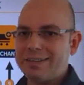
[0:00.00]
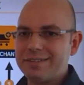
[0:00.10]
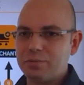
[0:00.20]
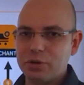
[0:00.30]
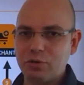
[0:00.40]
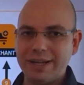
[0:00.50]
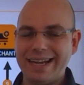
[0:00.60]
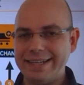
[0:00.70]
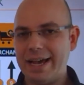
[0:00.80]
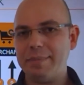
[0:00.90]
password to a
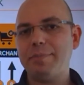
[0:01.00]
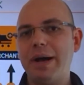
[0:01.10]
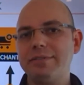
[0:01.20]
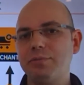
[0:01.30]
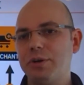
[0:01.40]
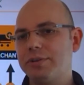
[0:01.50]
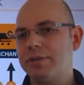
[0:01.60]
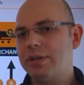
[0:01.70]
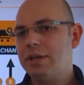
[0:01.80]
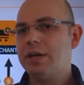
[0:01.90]
dynamic
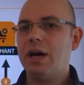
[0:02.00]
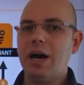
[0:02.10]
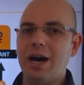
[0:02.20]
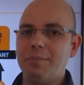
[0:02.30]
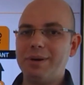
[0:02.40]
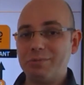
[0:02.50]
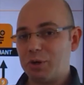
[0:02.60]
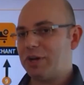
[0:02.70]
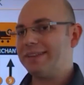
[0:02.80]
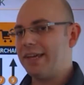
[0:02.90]
password, but we're
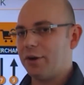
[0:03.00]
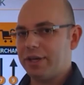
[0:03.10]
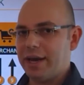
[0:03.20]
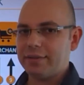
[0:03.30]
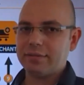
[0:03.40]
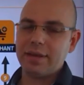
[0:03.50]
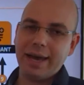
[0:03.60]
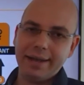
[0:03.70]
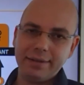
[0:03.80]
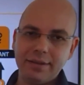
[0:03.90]
not there yet,
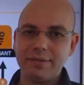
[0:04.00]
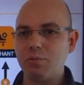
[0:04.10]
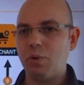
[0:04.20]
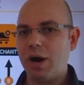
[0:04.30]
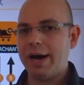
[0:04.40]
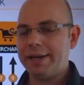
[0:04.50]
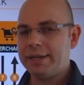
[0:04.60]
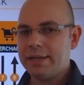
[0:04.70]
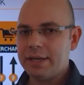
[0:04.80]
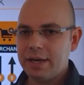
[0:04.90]
and this is
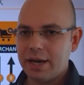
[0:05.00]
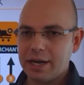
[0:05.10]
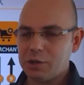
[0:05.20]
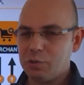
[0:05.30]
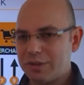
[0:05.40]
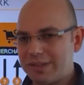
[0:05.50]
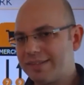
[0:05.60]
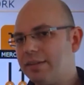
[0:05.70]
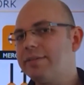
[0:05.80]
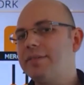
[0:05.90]
why you would
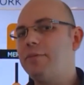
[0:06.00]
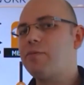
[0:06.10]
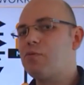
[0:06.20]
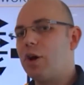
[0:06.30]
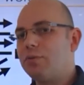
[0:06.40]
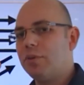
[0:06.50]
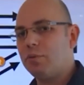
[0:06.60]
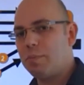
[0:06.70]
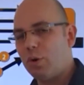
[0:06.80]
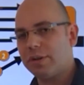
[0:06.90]
still see fraud
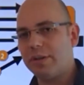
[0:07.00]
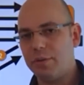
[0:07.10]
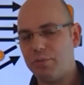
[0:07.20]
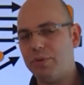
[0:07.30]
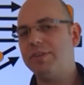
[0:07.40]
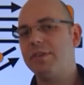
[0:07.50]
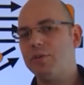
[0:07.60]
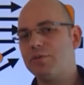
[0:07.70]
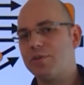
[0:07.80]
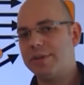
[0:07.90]
reported on 3D
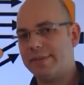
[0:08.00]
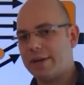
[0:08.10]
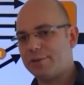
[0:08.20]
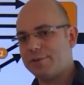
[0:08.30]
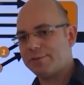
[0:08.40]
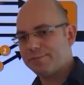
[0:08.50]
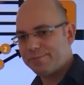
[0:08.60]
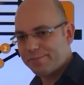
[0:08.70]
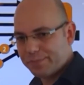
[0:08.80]
Secure transactions.